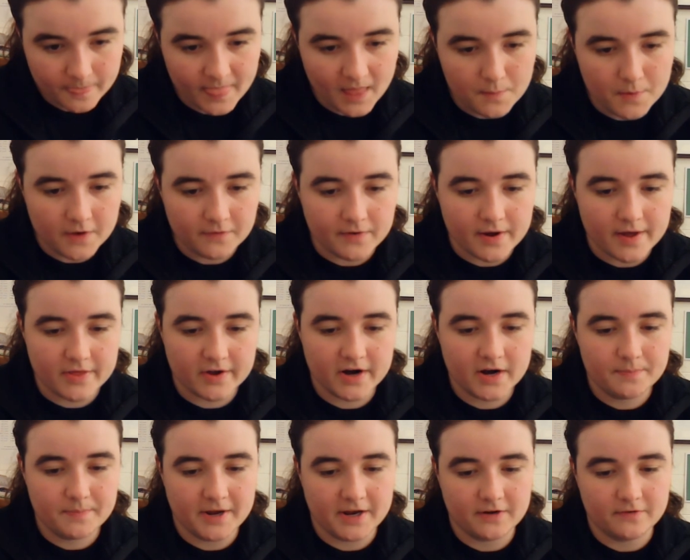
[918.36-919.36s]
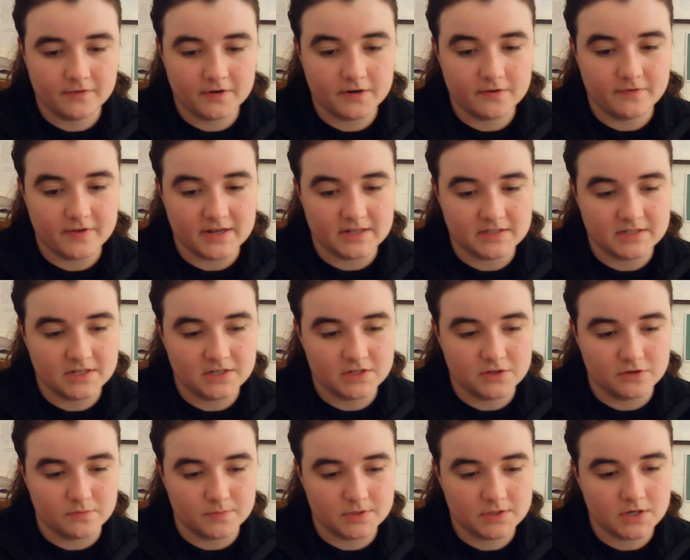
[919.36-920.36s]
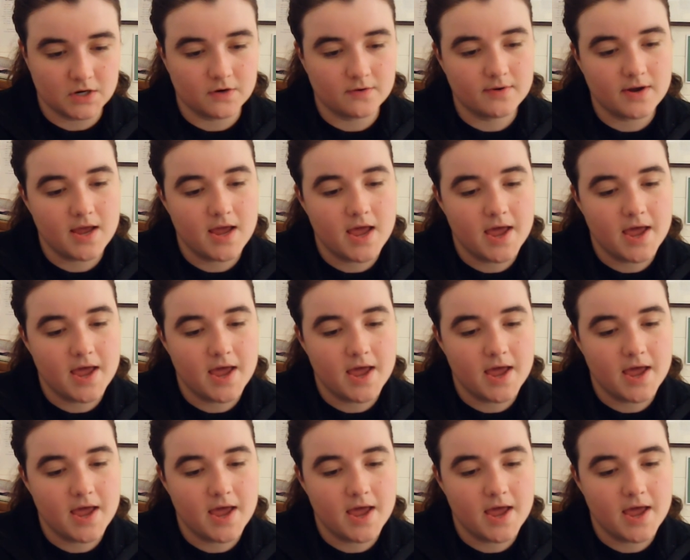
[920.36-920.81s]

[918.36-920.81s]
My father had paid for a fancy tombstone,